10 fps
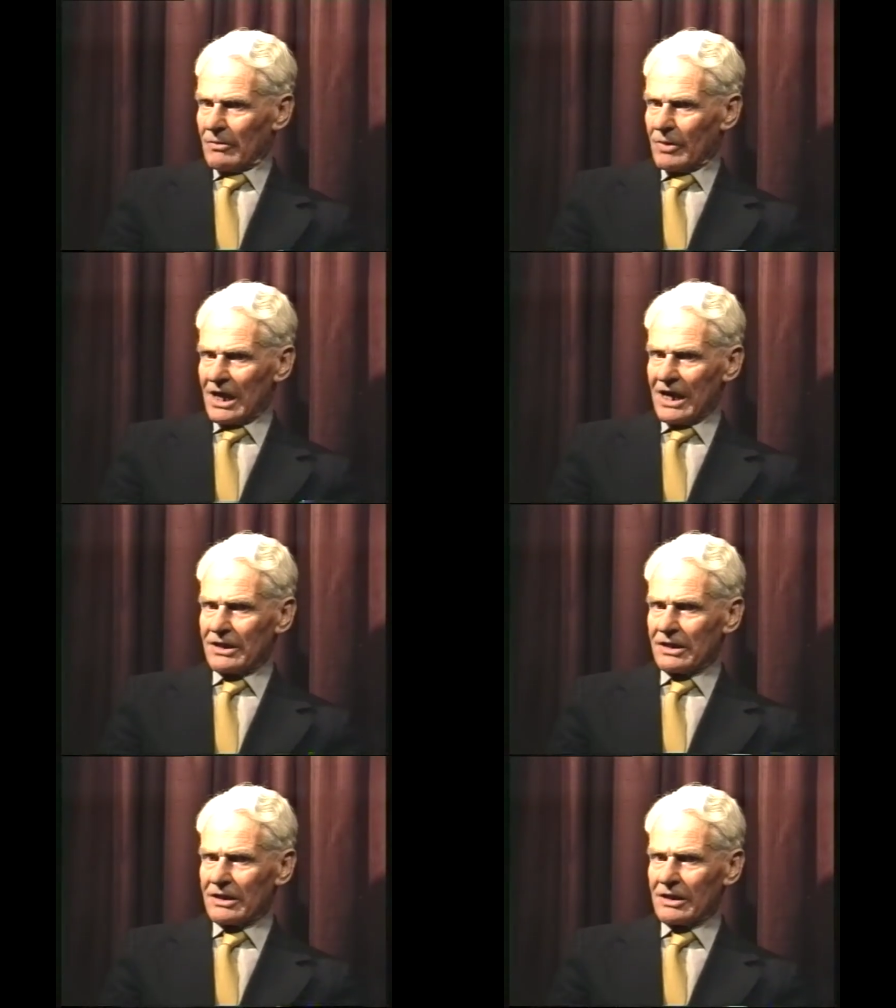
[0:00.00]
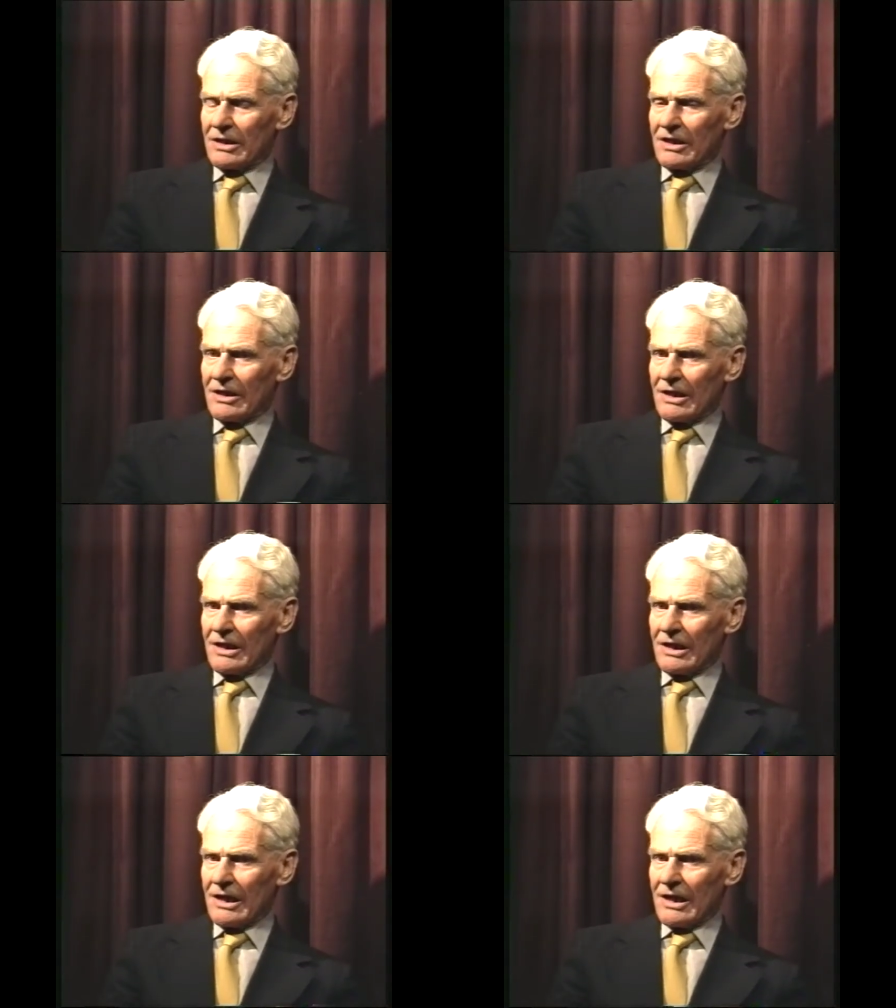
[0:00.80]
Well, I think
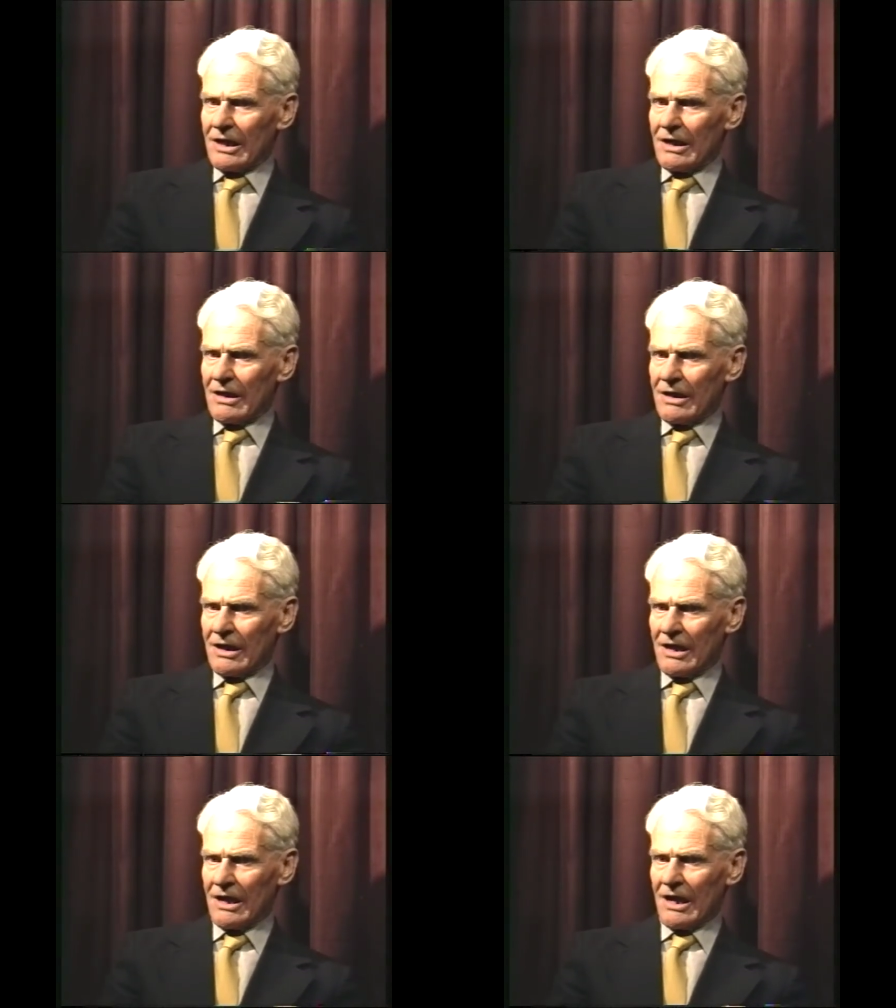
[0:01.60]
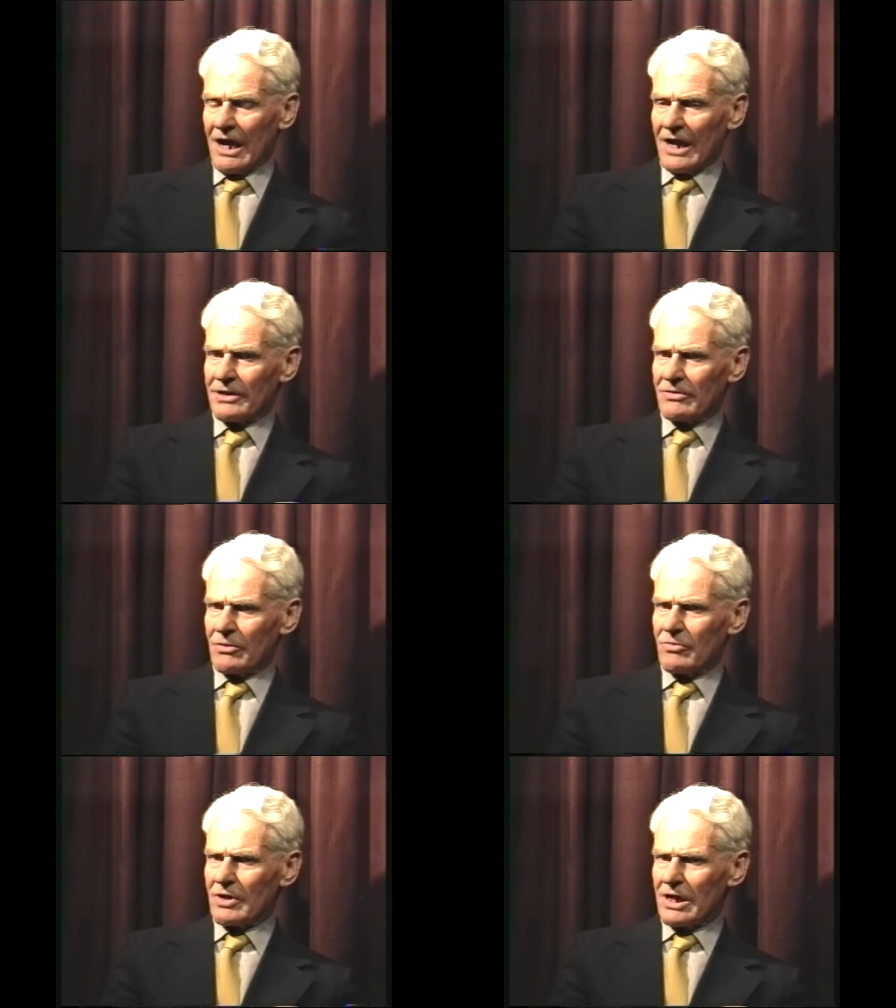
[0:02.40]
uh, I don't
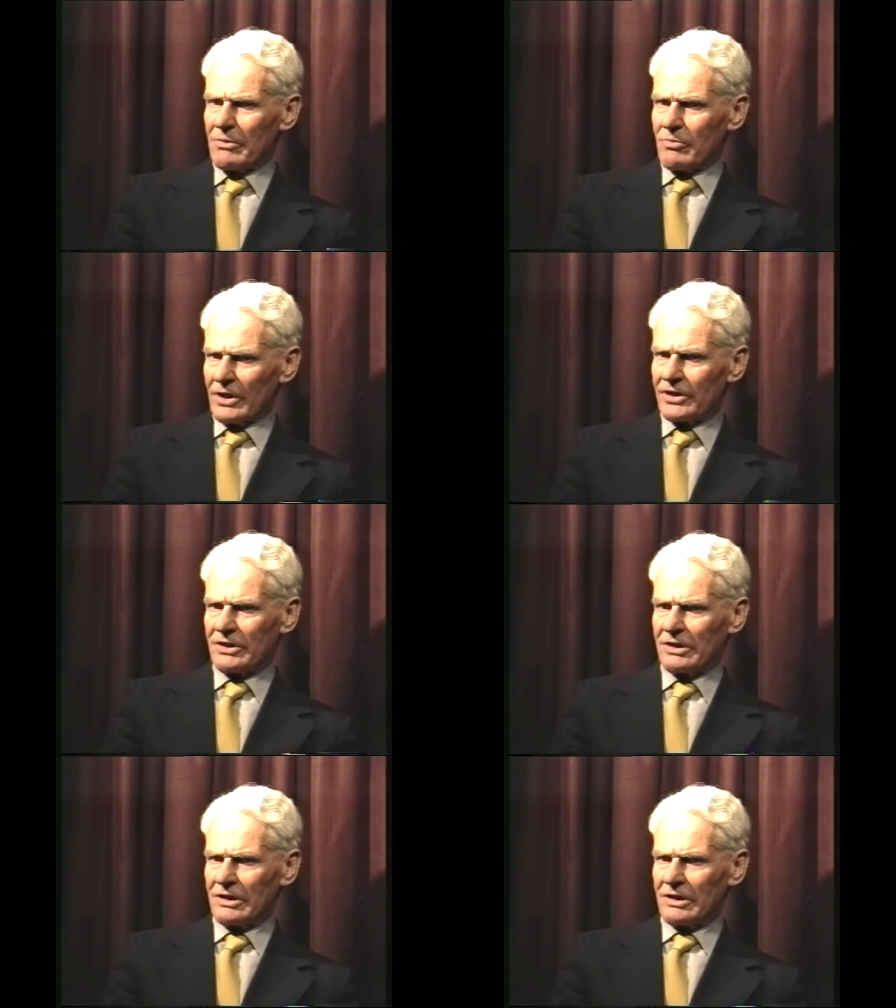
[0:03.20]
know really what